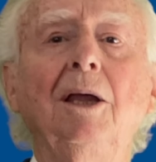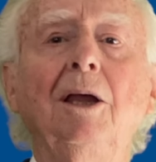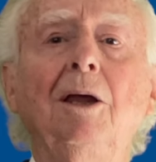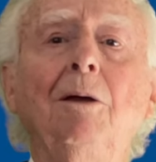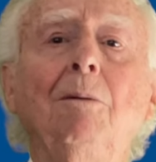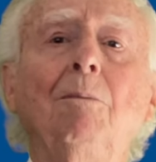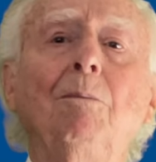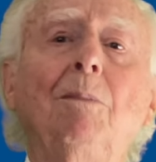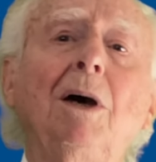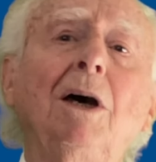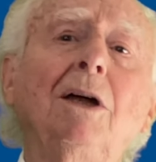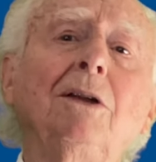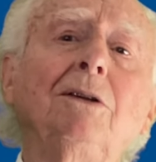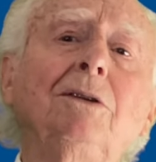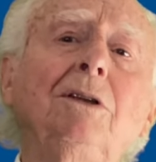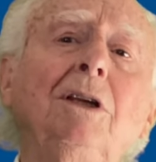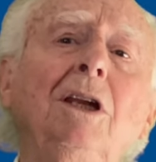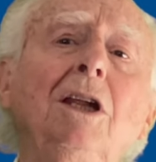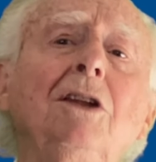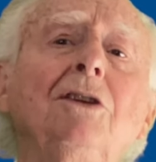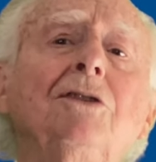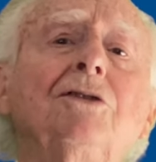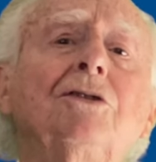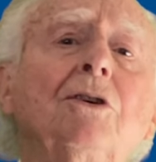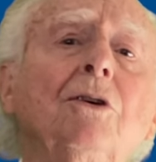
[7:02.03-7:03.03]
But
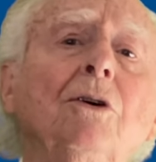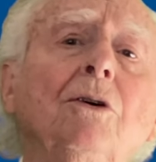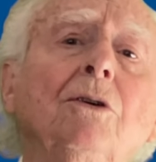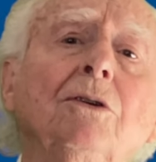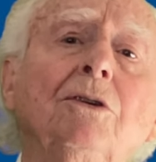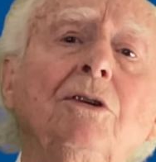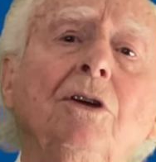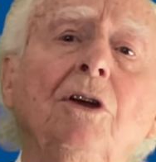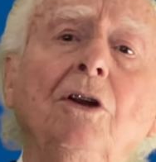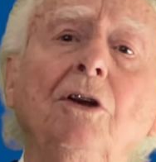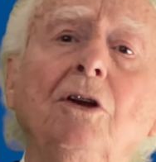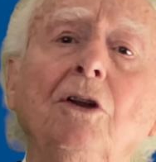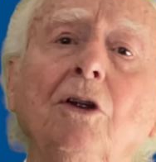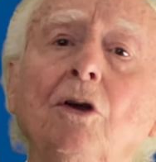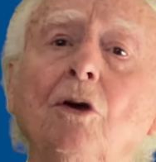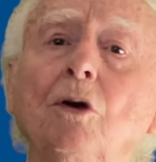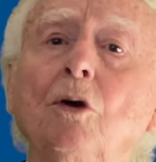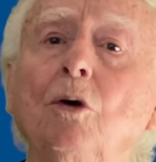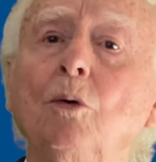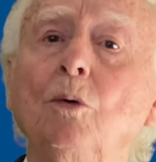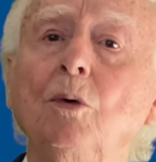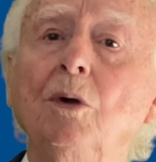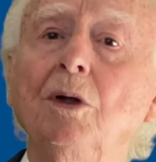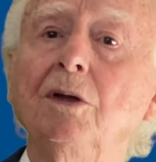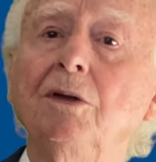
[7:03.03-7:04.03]
let's continue
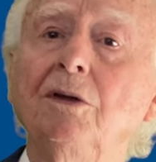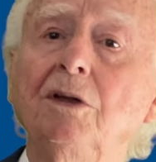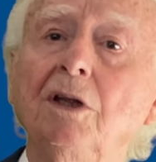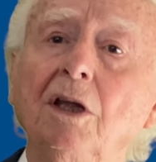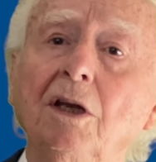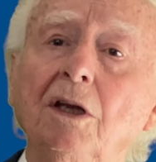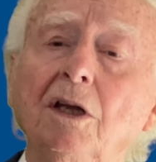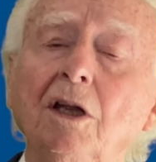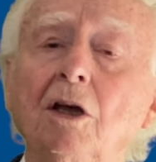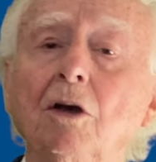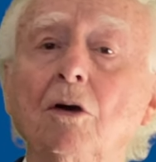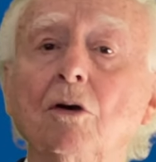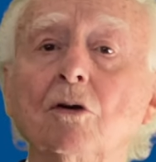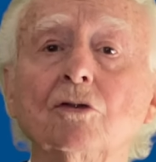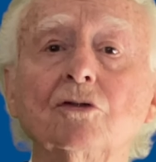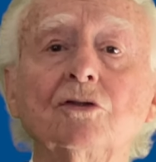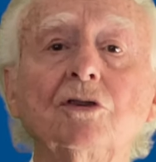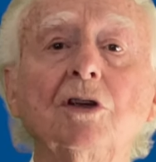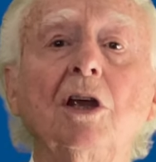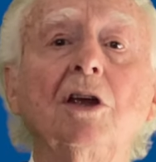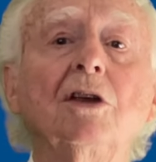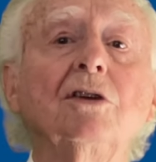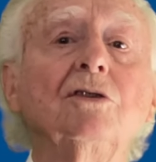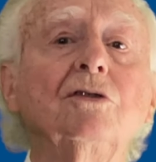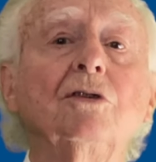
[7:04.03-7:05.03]
with the
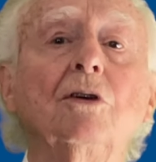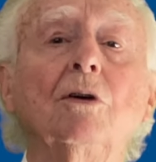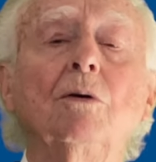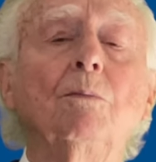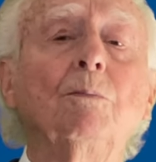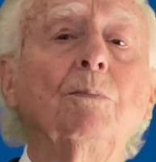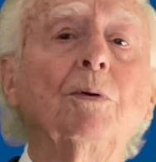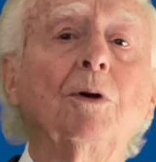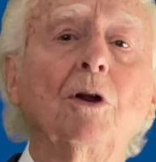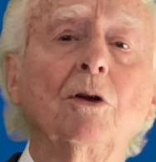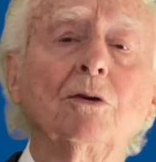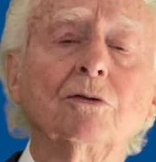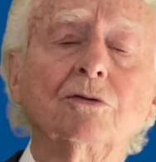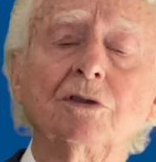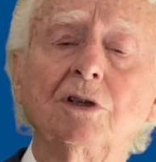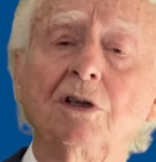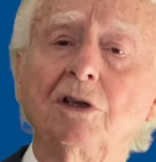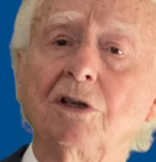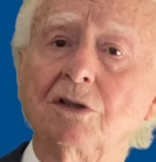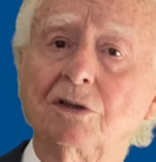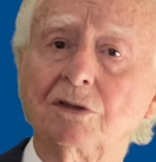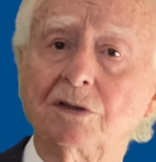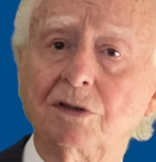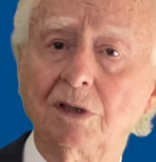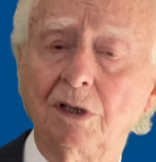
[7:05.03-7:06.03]
negotiation
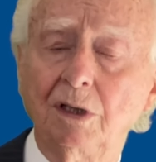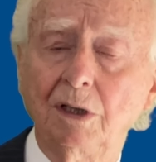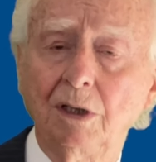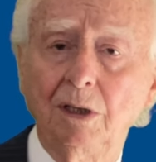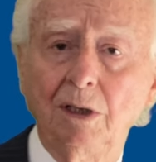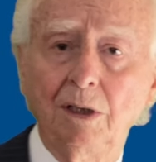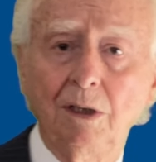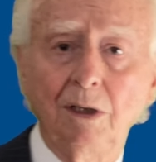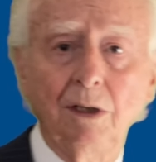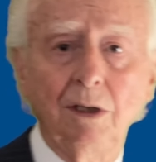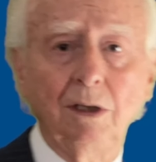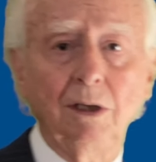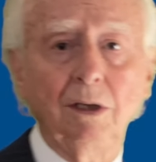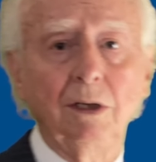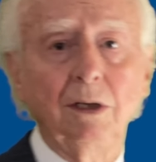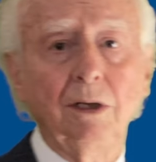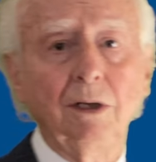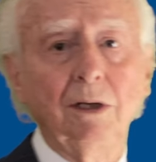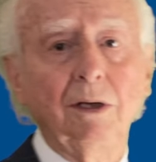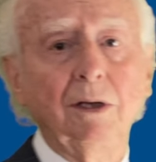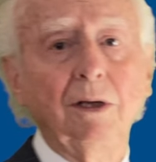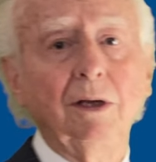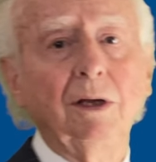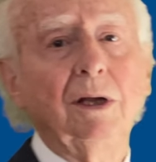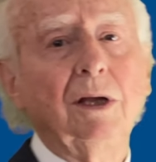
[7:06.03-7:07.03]
process.
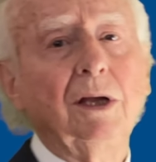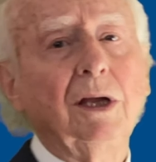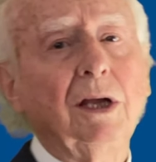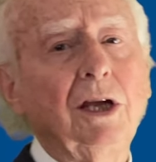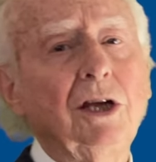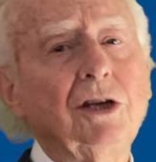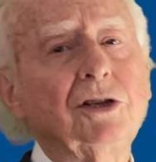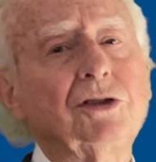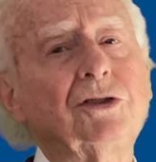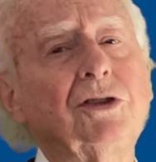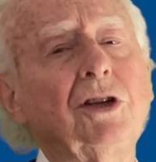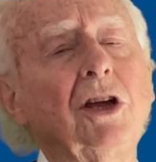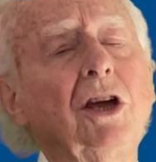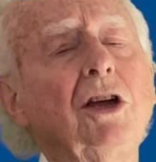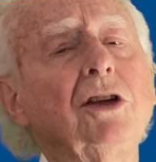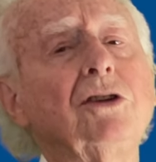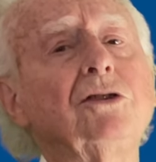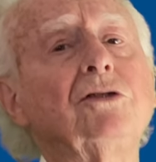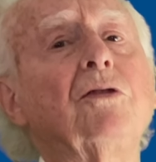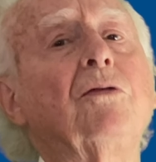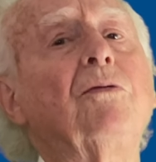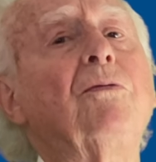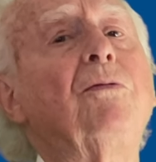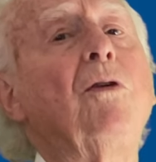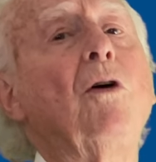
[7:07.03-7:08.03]

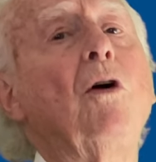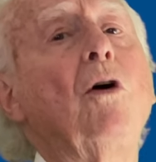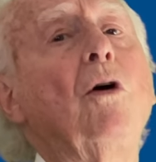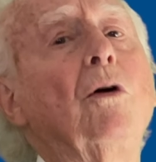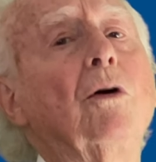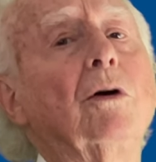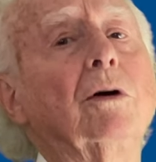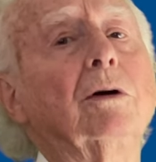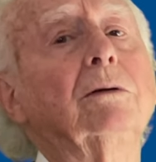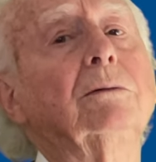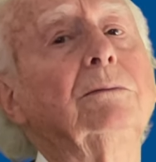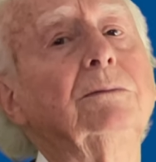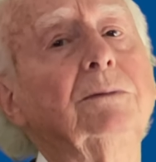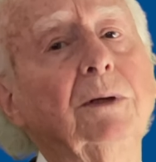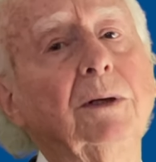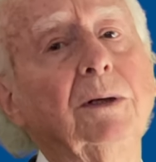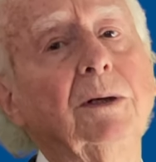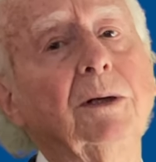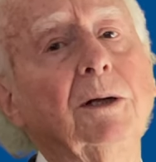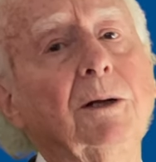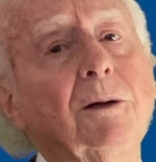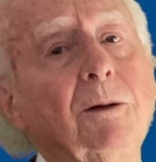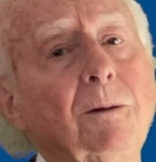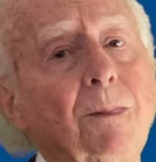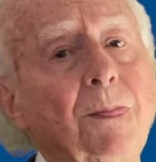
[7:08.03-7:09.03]
Stage 4.
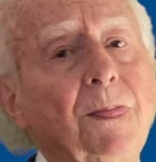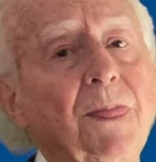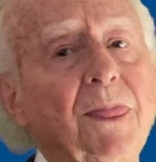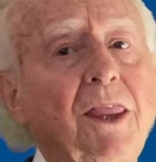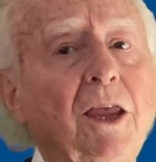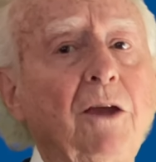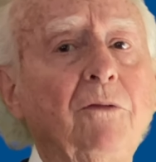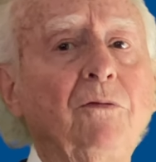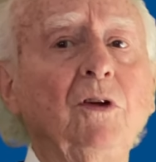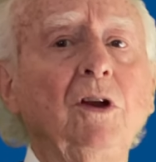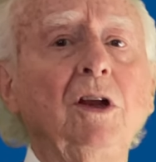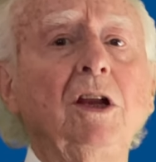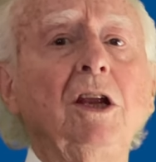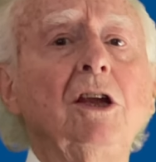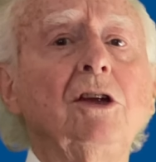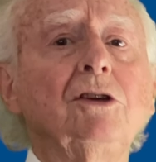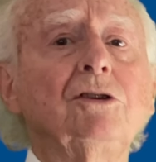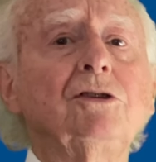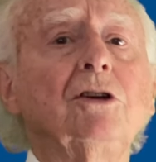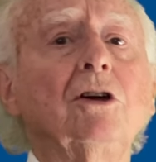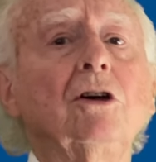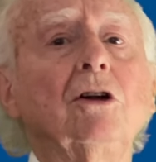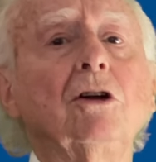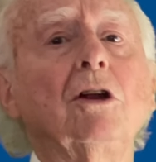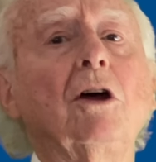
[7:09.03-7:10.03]

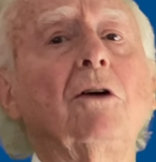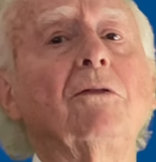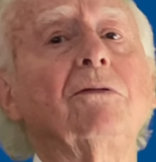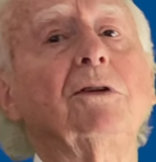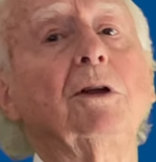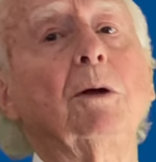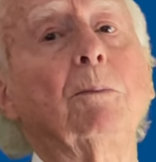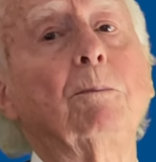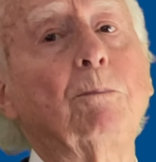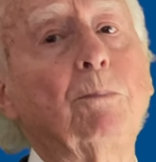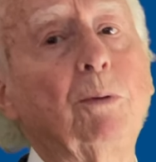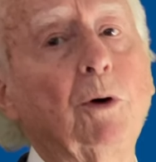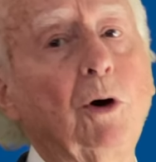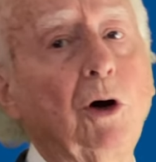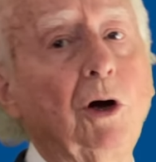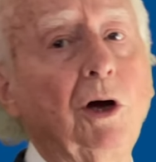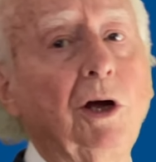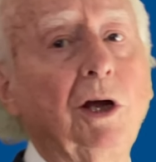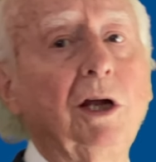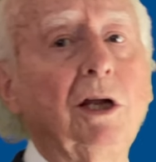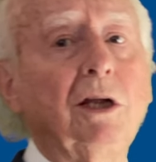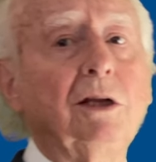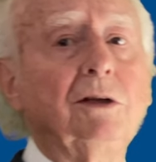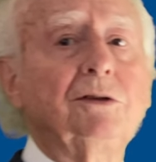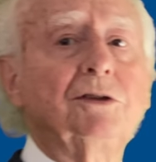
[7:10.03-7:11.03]
Definition of the
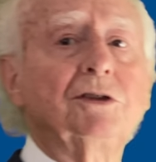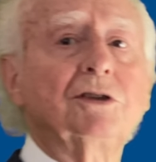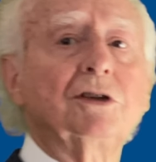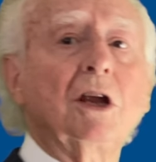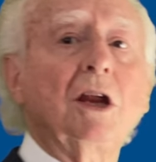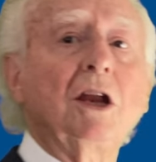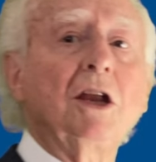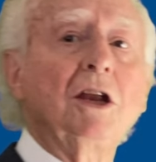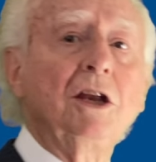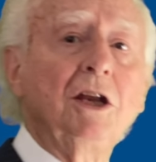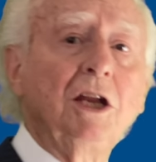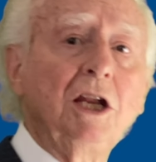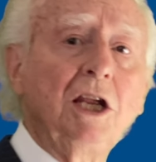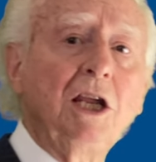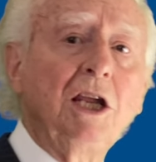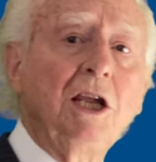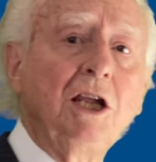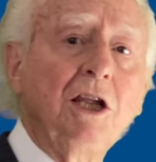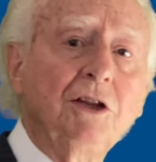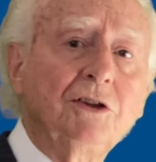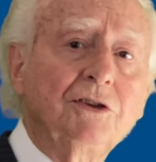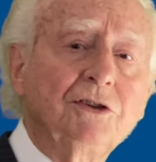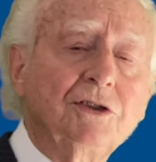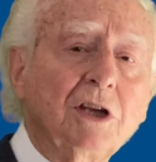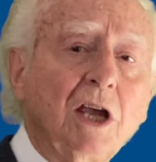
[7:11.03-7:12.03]
points,
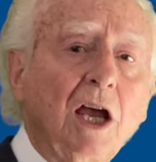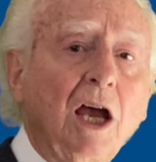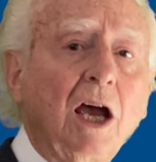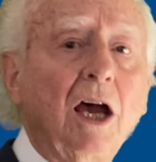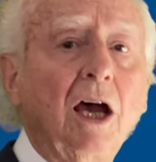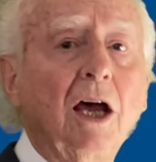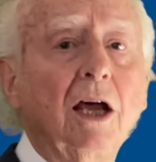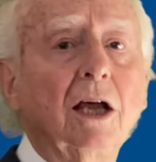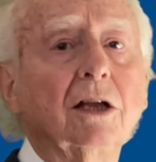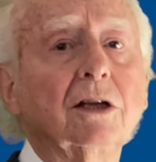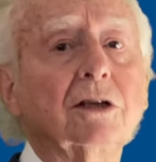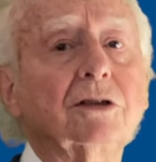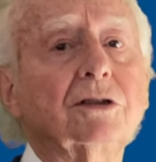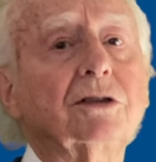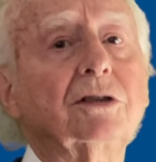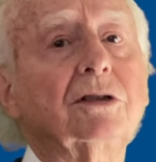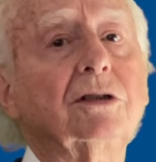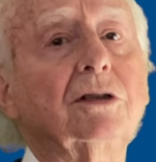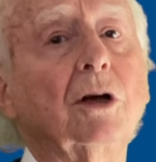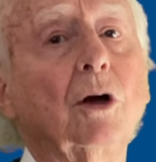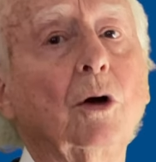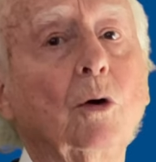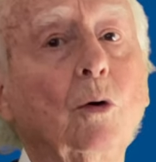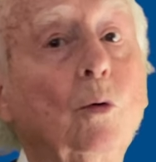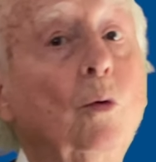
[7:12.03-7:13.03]
needs
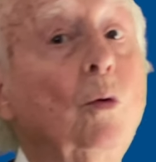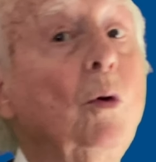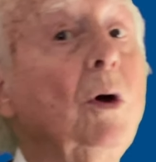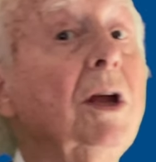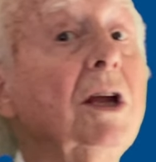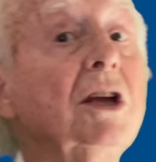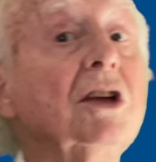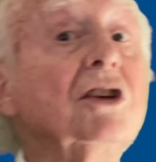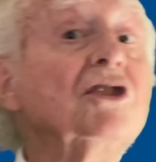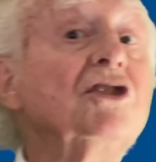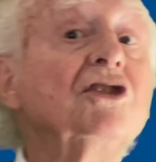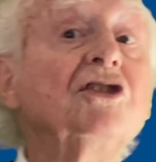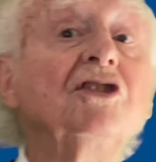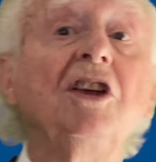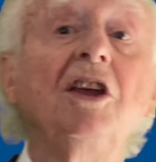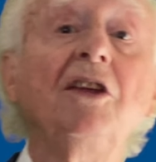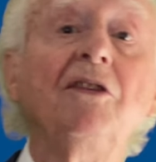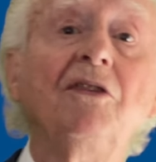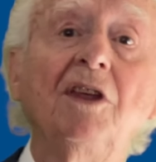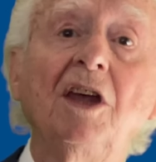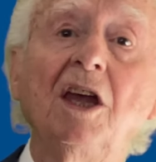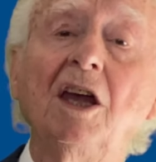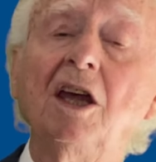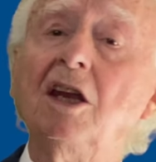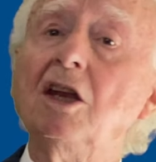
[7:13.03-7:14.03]
as we see
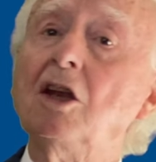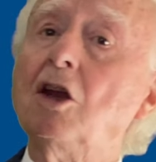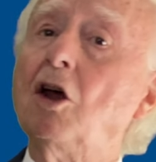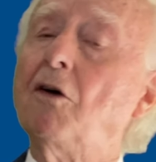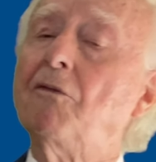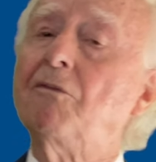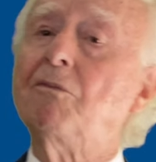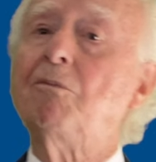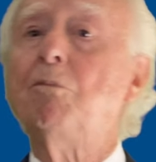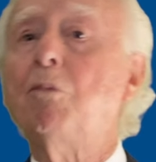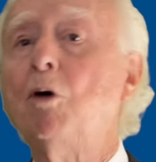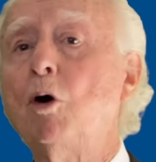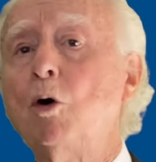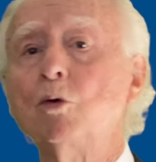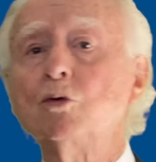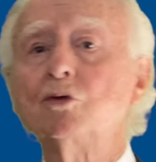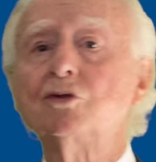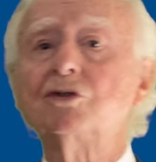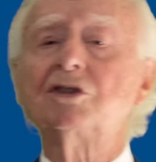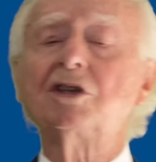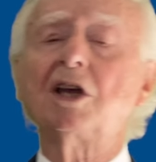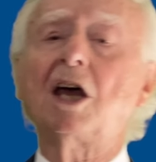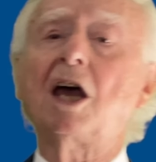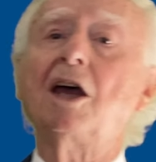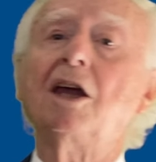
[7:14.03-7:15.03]
them of both
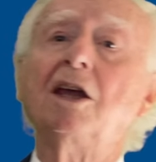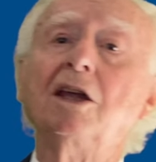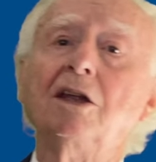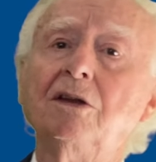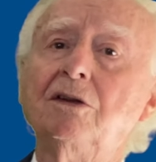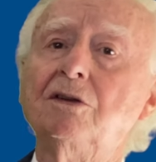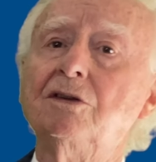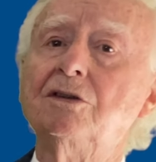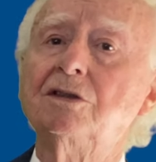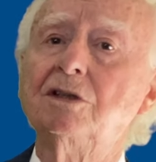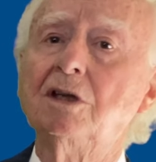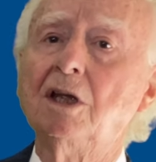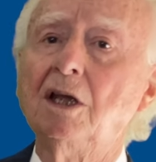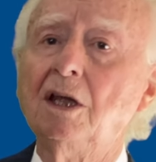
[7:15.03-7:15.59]
sides.